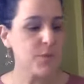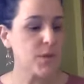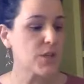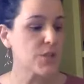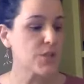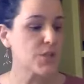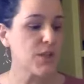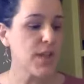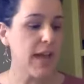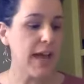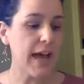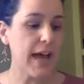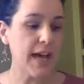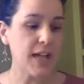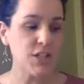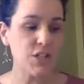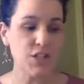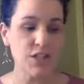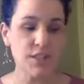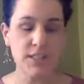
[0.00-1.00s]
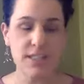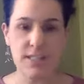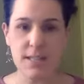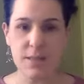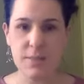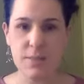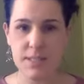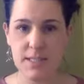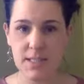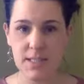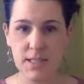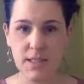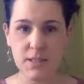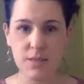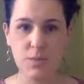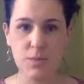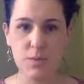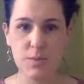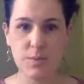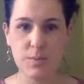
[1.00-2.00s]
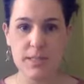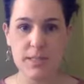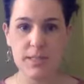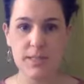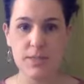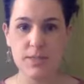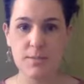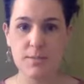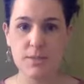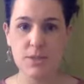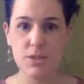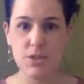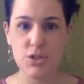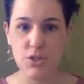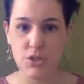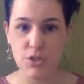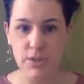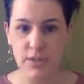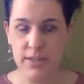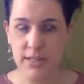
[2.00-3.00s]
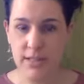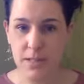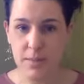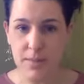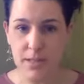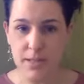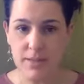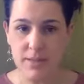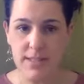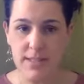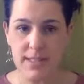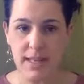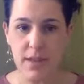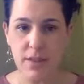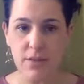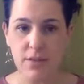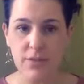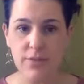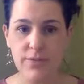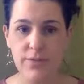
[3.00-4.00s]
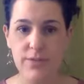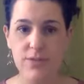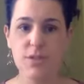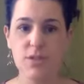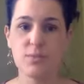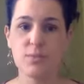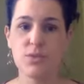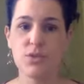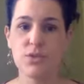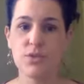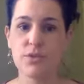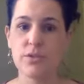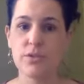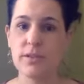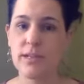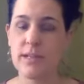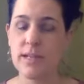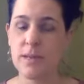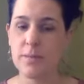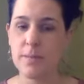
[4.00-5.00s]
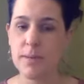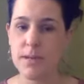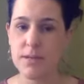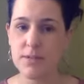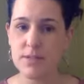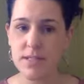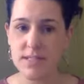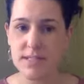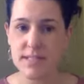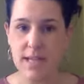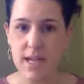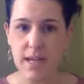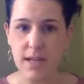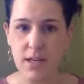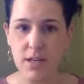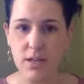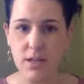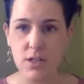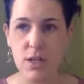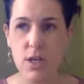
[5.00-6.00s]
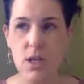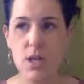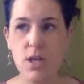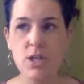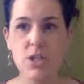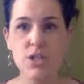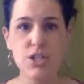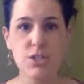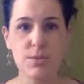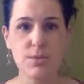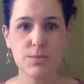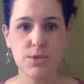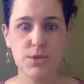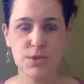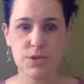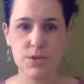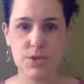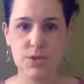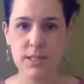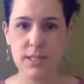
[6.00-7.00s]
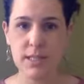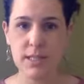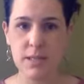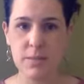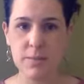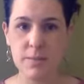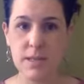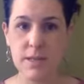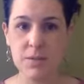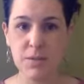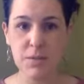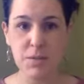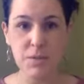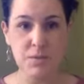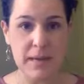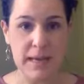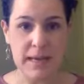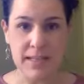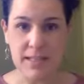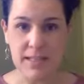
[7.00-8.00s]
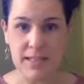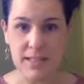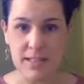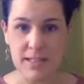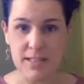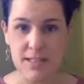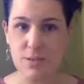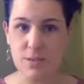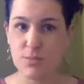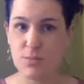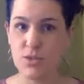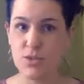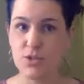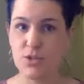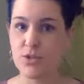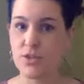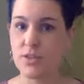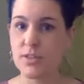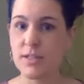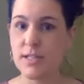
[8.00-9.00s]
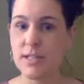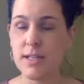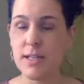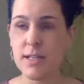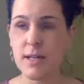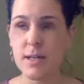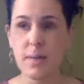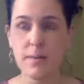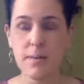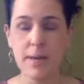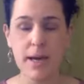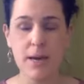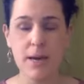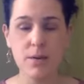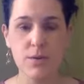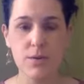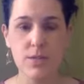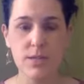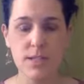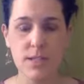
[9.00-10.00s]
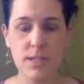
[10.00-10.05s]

So the action steps needed would be some journaling about self, some journaling about desire, some journaling about humanity, some journaling about